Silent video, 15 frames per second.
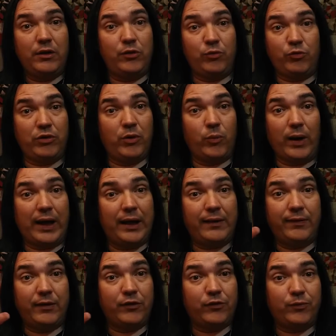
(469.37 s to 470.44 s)
You
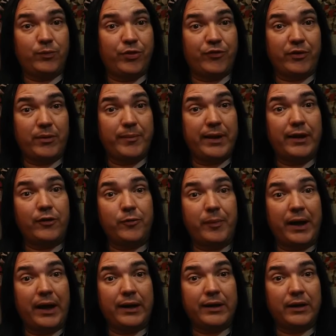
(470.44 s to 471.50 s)
rewind this three minutes
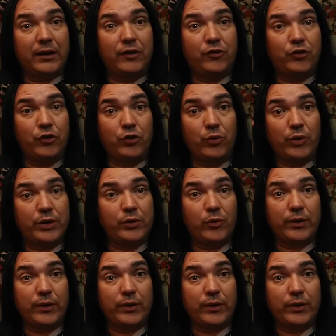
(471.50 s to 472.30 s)
back and listen to it.